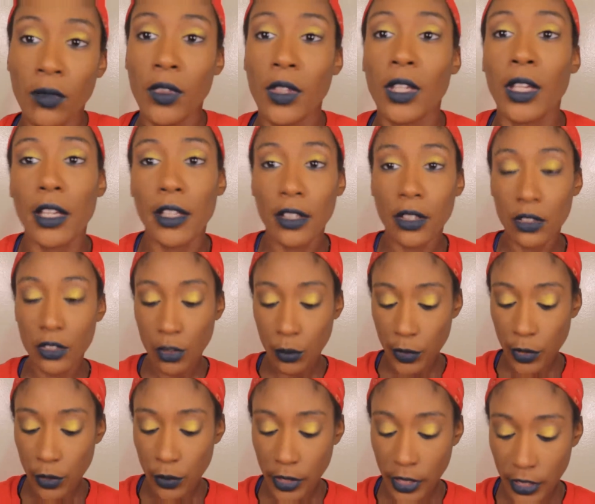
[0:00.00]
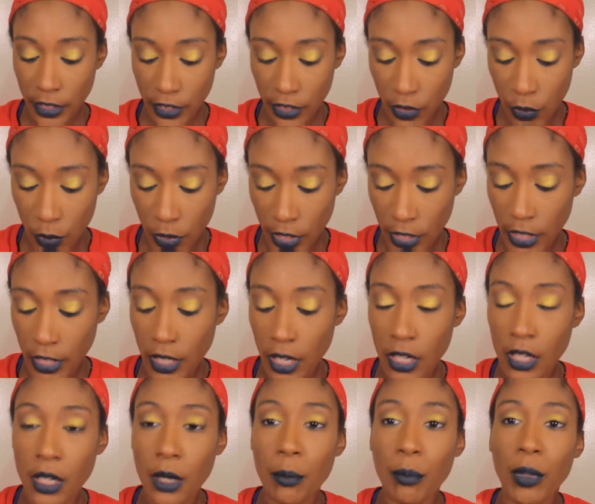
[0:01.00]
Okay, y'all, so we're going to get into the
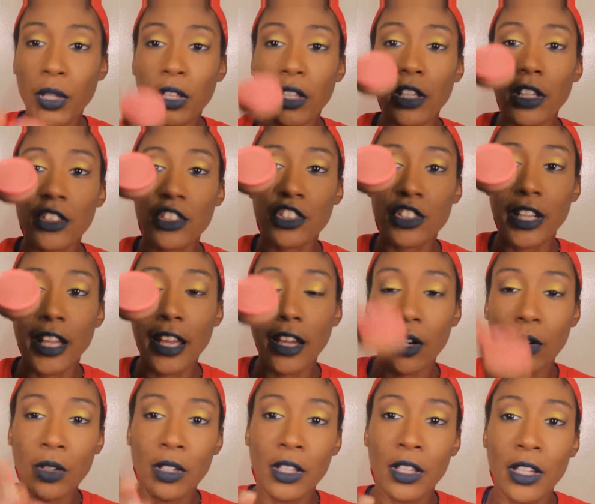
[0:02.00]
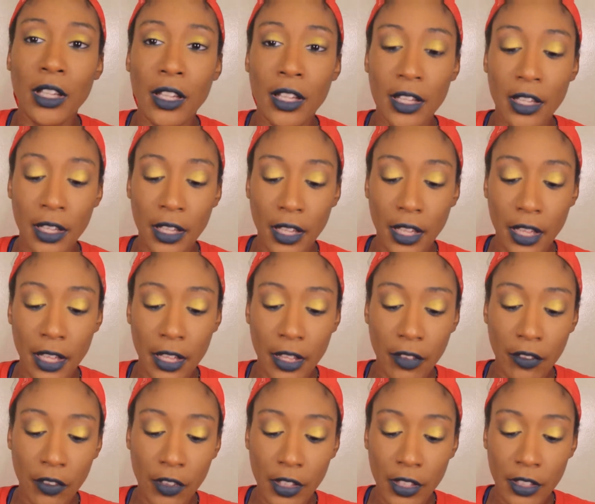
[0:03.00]
blush now
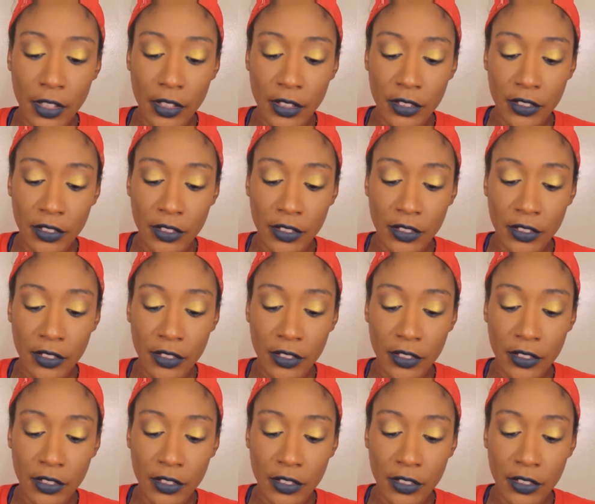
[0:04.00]
and the